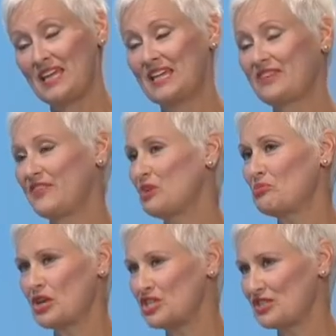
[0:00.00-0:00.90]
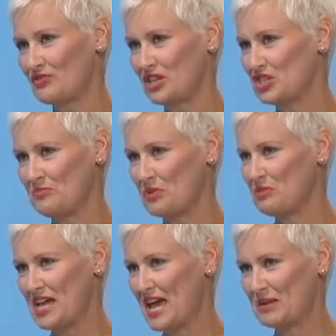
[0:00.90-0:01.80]
in a very precious friendship that
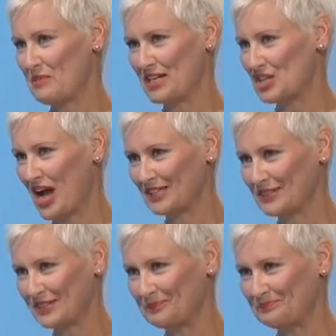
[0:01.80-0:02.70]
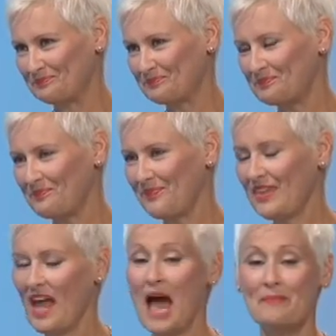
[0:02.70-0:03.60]
began in my childhood.
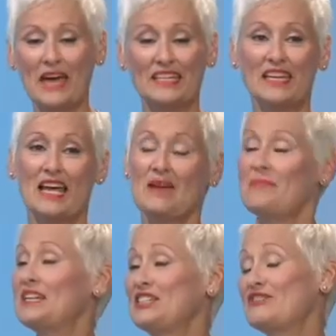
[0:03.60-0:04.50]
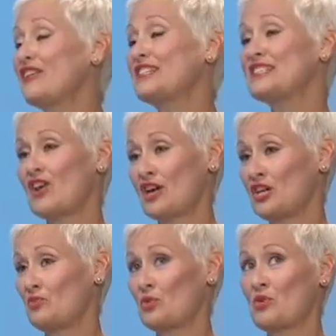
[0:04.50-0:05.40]
I met my dear friend
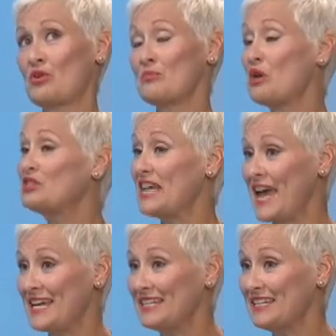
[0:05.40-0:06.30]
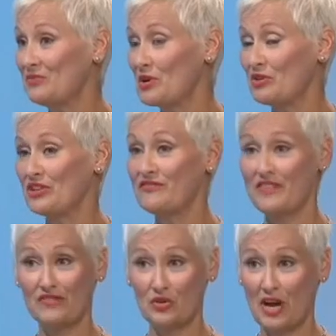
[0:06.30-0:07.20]
Sonia when we were about 10. We were in
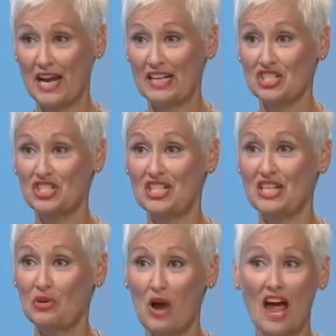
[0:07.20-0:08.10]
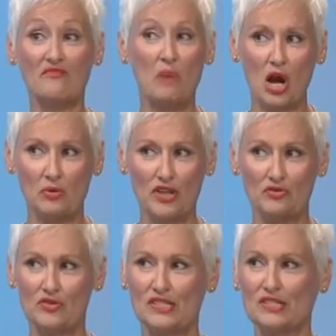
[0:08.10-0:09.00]
5th grade, and she arrived partway
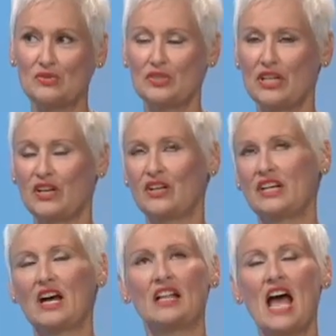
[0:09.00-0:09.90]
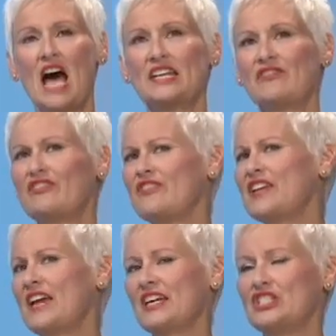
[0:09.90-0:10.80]
through the school year, and I'll never
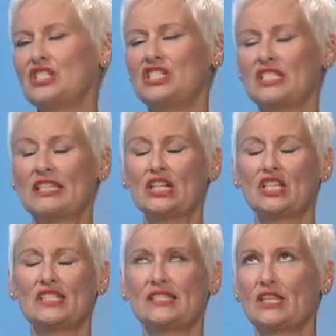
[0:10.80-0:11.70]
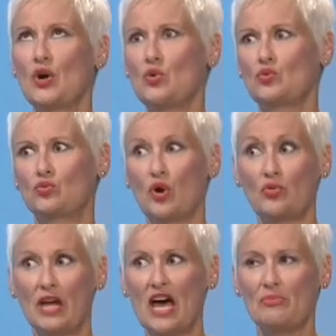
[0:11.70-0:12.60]
forget, she just looked so
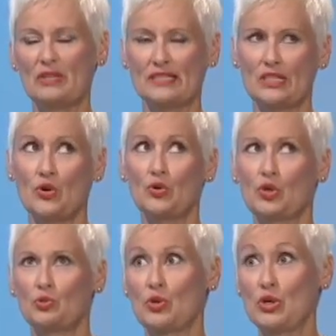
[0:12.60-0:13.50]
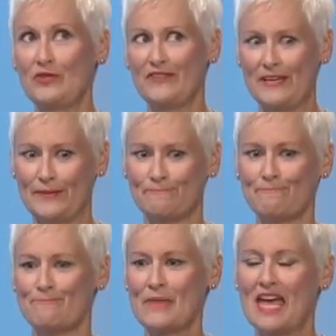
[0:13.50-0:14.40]
grown up and so groovy.
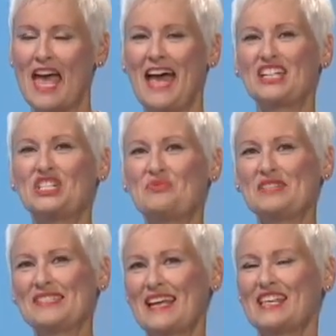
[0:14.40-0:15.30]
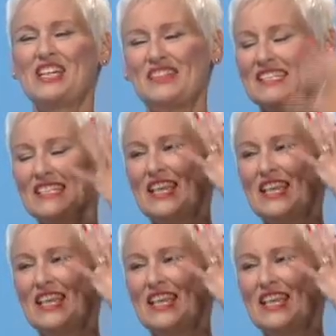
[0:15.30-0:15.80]
she had this